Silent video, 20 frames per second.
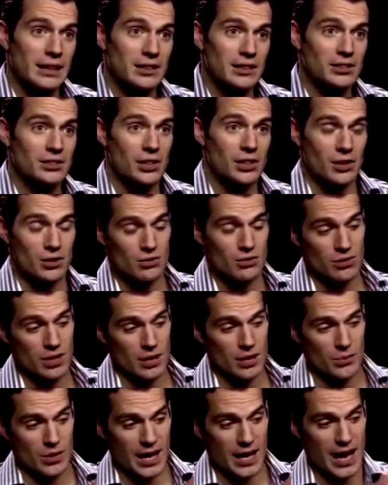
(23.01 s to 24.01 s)
So
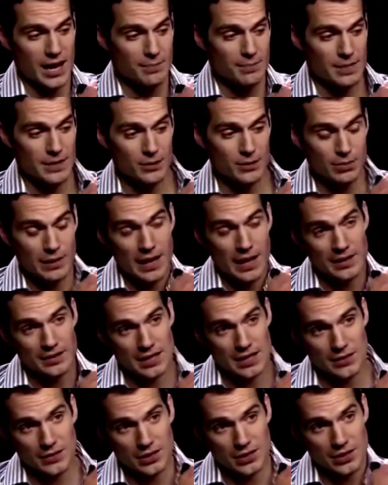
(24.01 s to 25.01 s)
we had meal plans
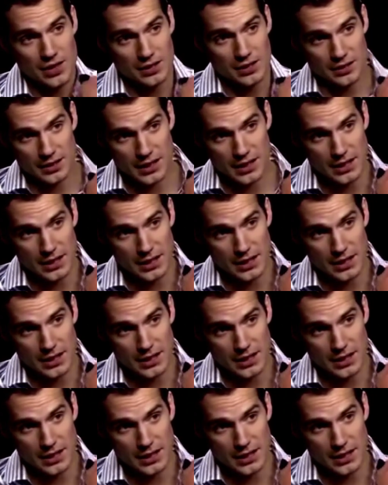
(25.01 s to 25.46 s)
and everything.